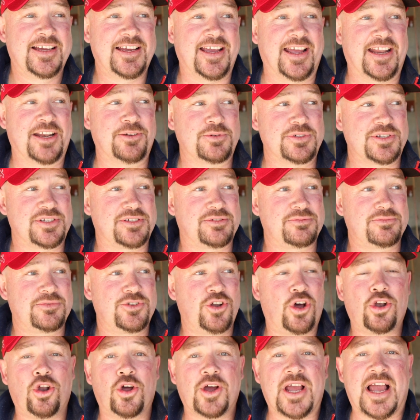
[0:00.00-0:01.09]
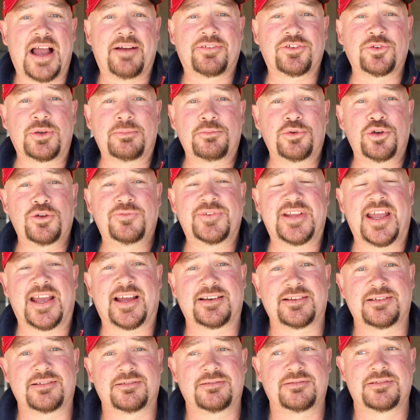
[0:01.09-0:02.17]
And it was not long after we moved
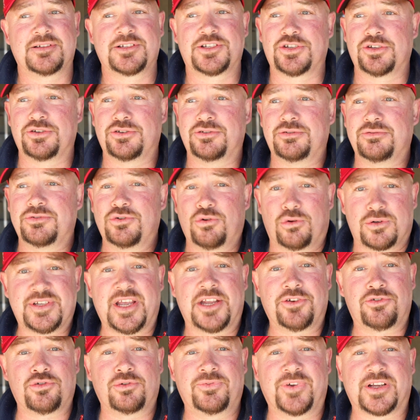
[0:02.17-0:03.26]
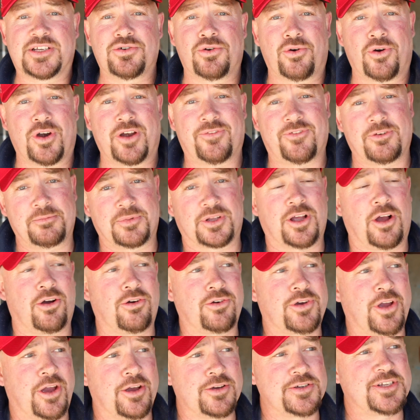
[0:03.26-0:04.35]
down to north central Victoria from the
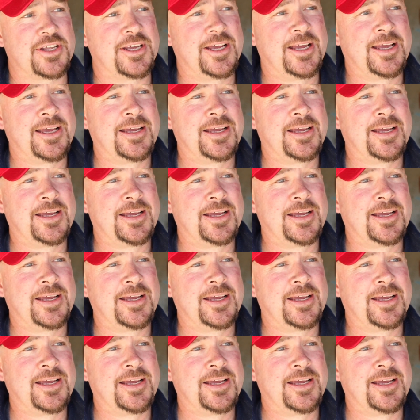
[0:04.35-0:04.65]
Gold Coast.